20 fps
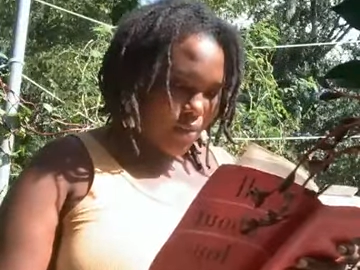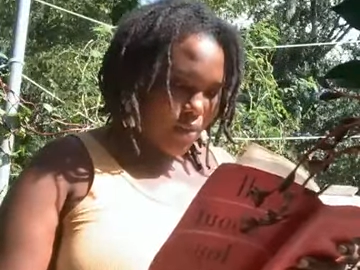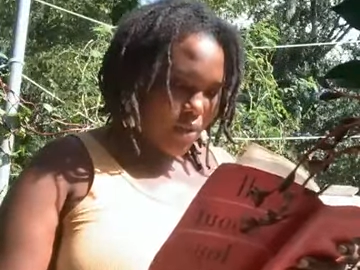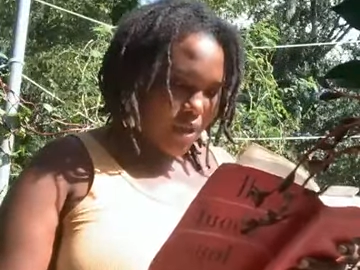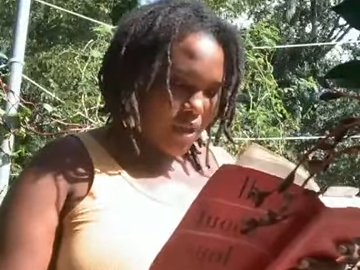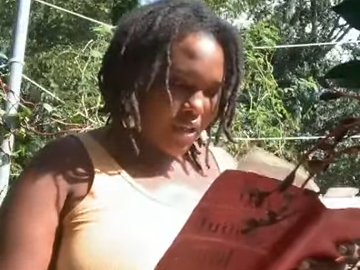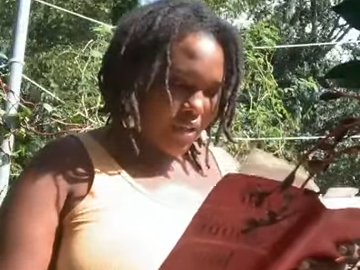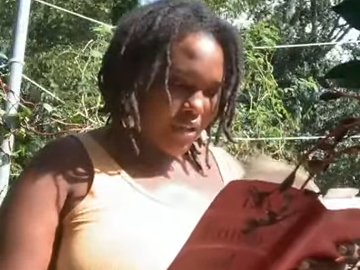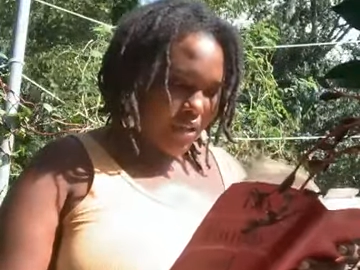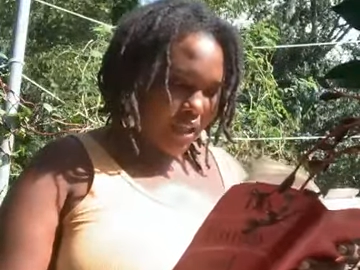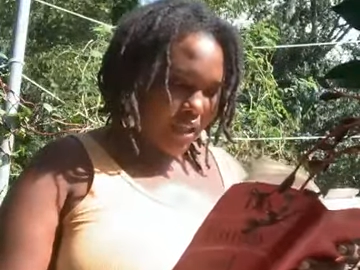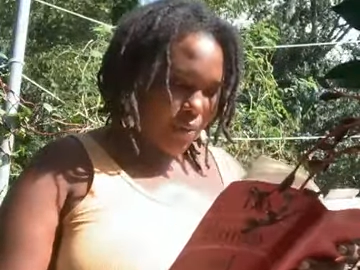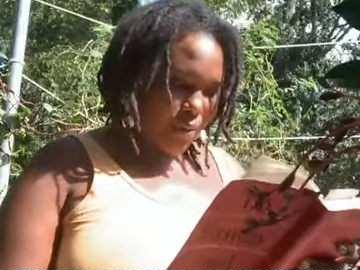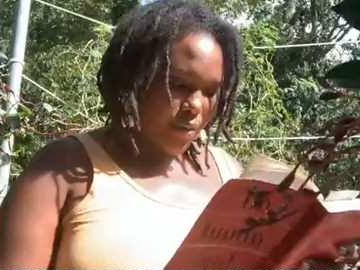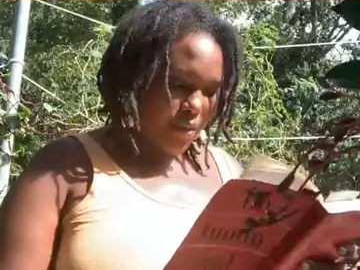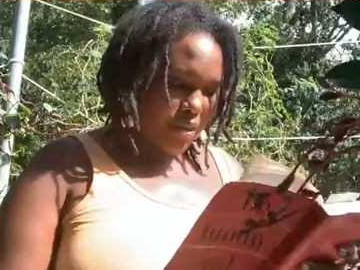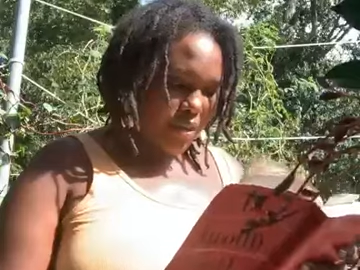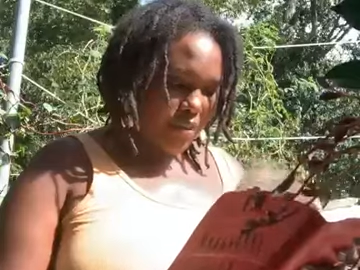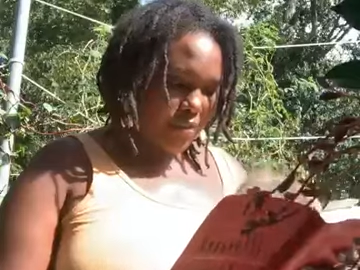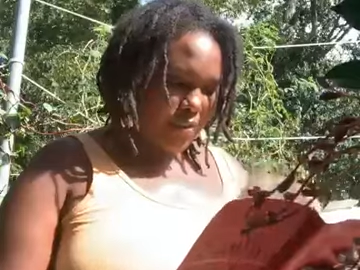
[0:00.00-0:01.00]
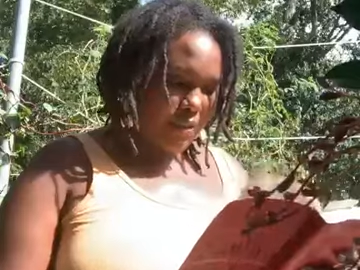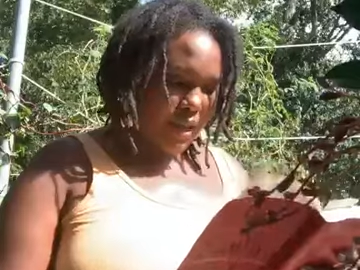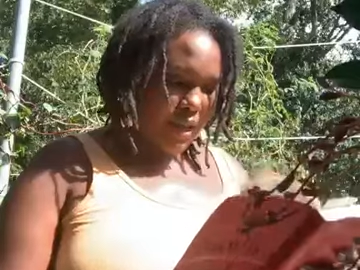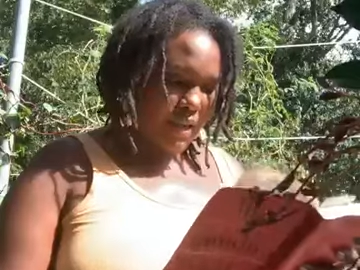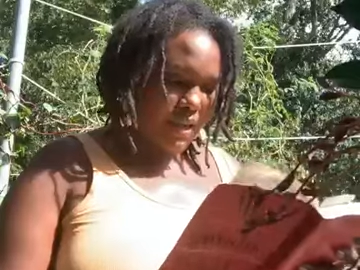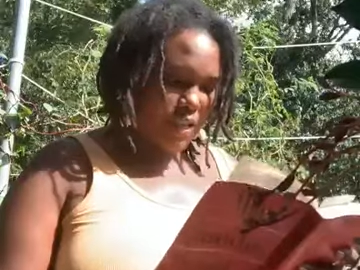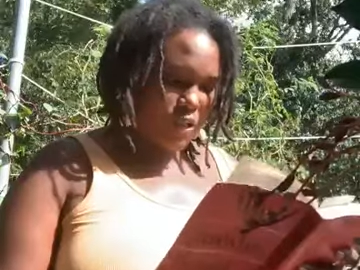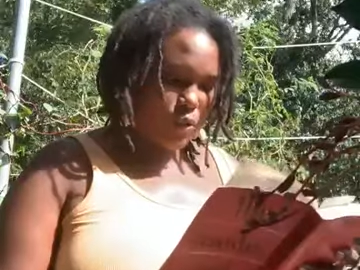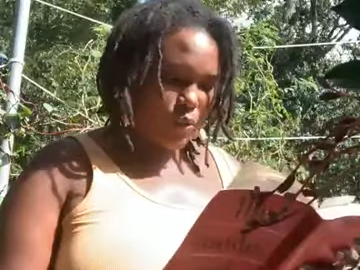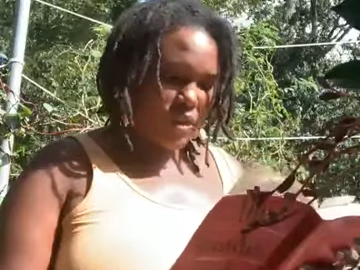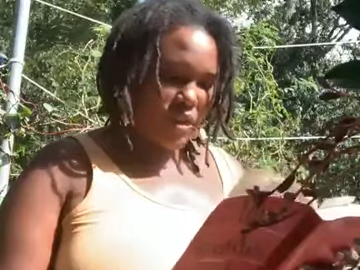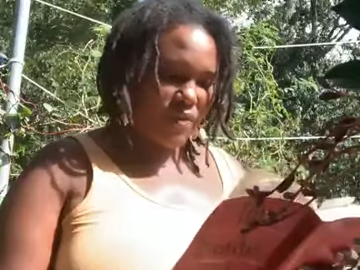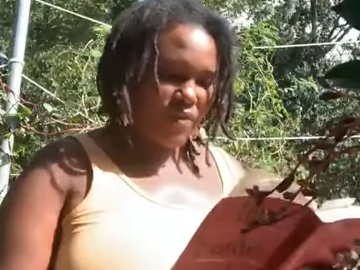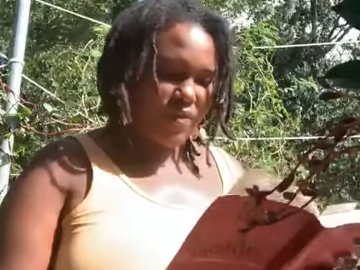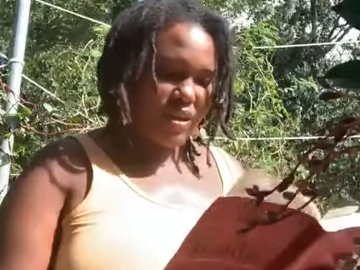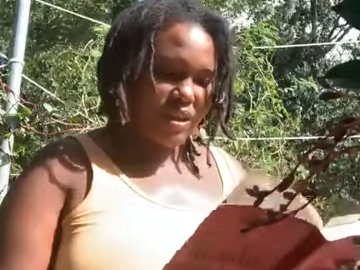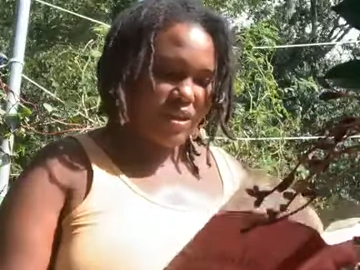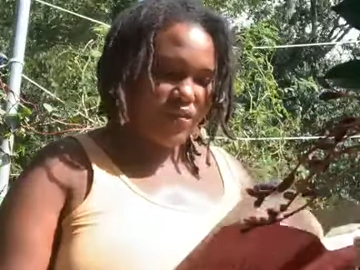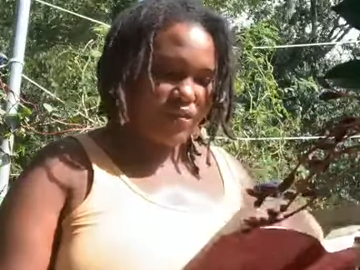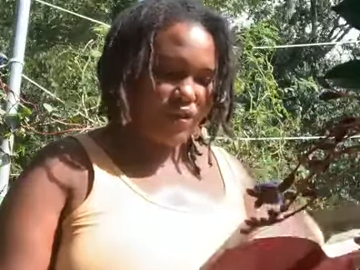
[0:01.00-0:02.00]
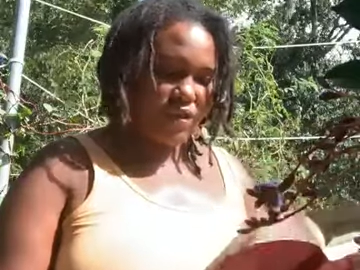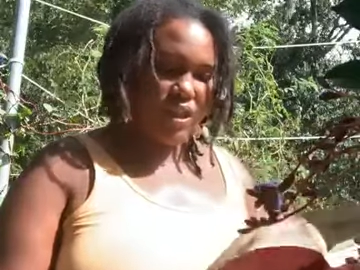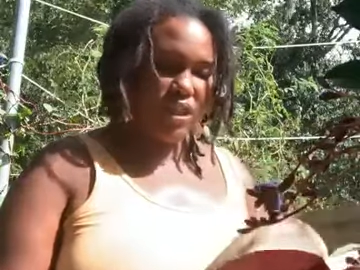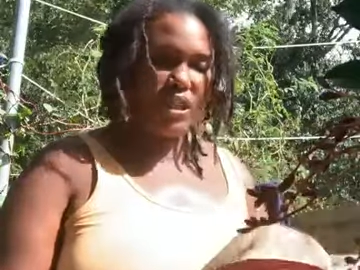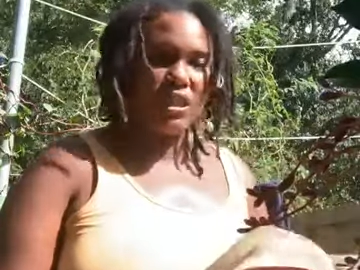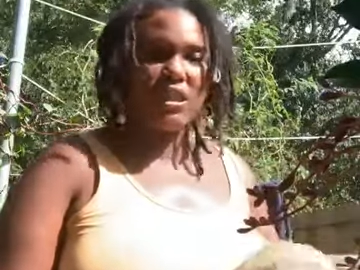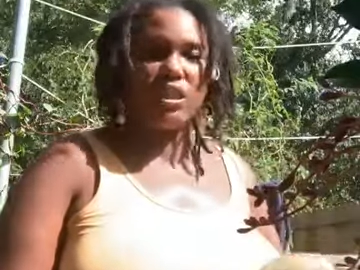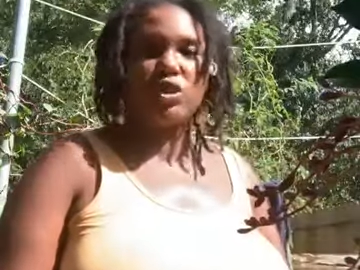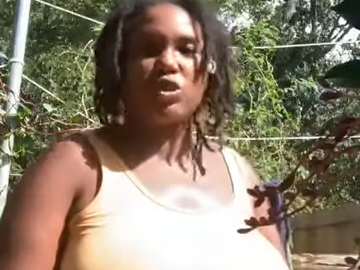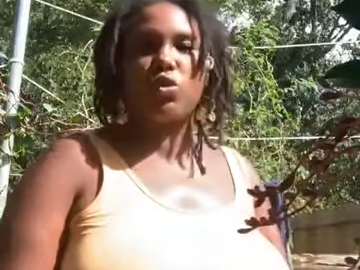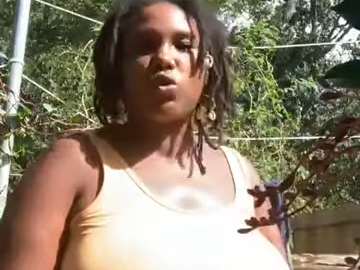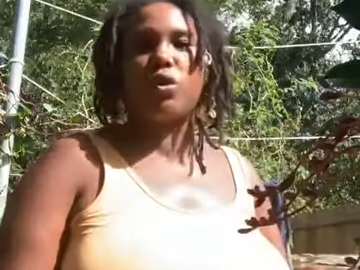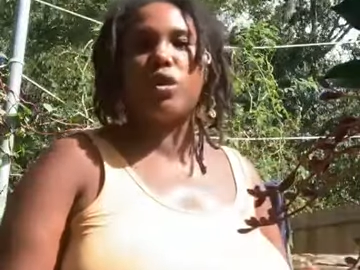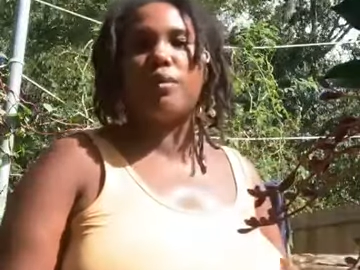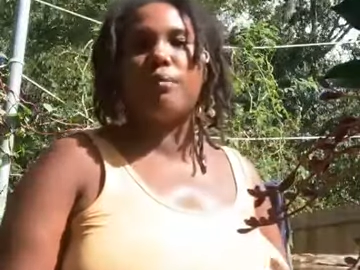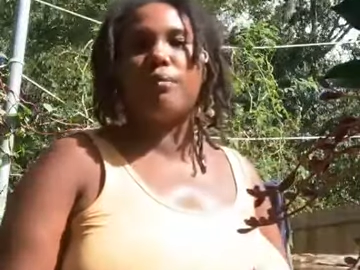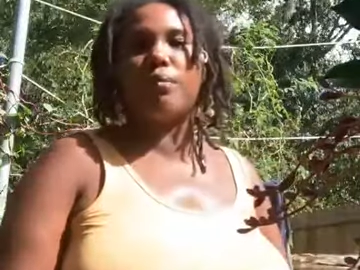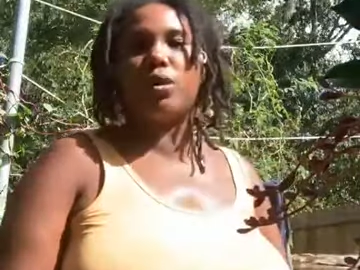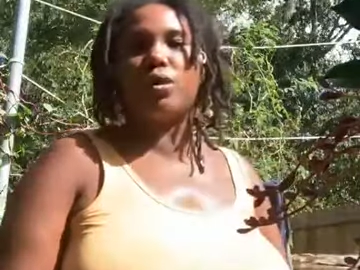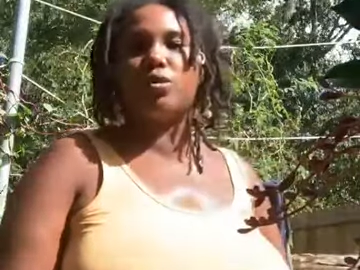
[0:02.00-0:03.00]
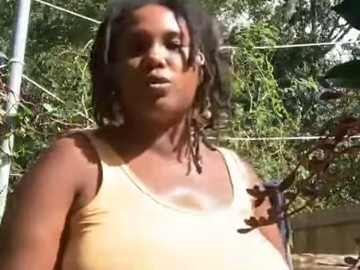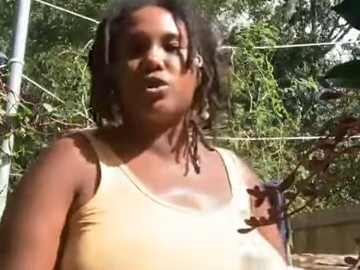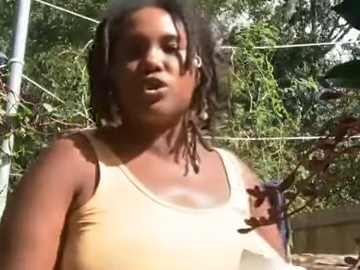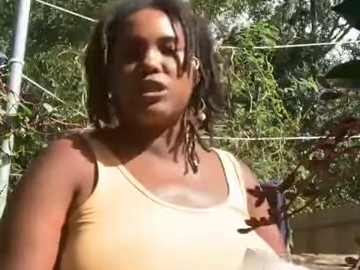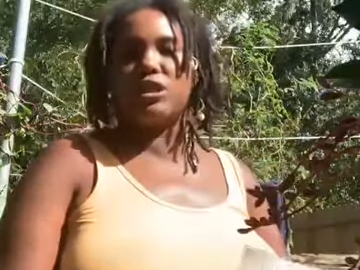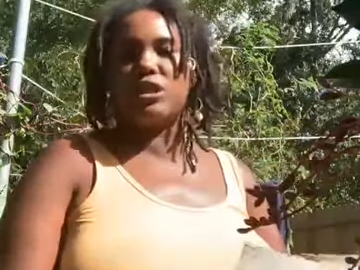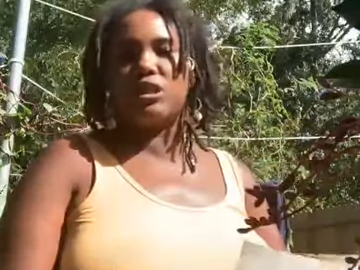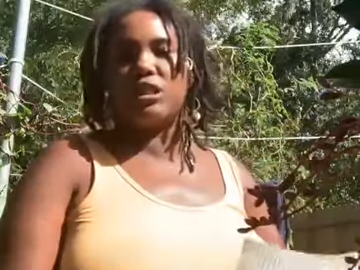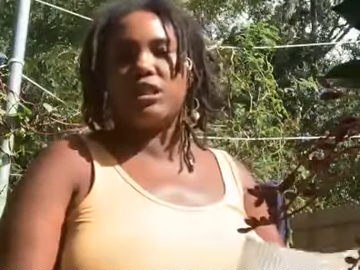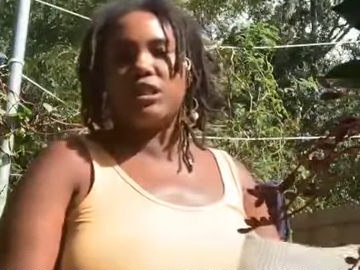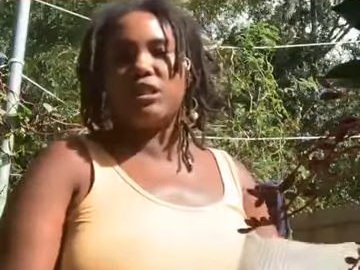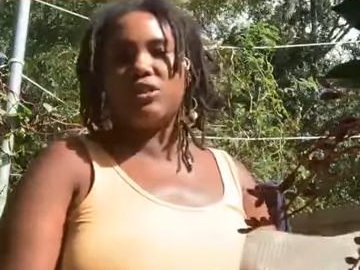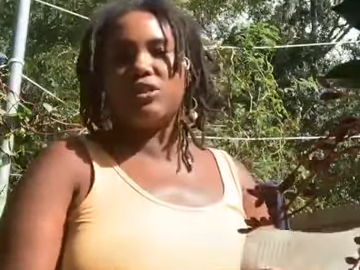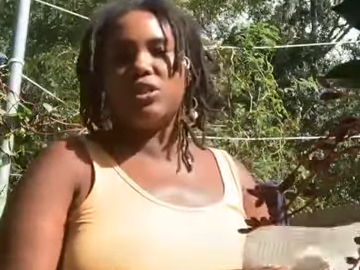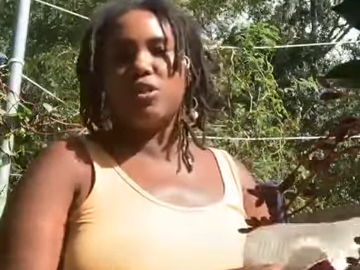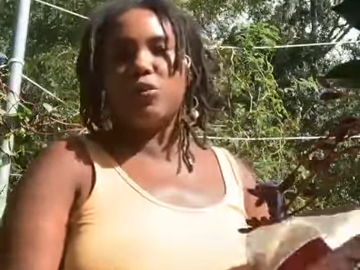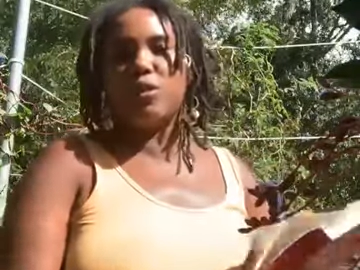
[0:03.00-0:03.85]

When we connect with them, that is we invest feelings or emotion in them.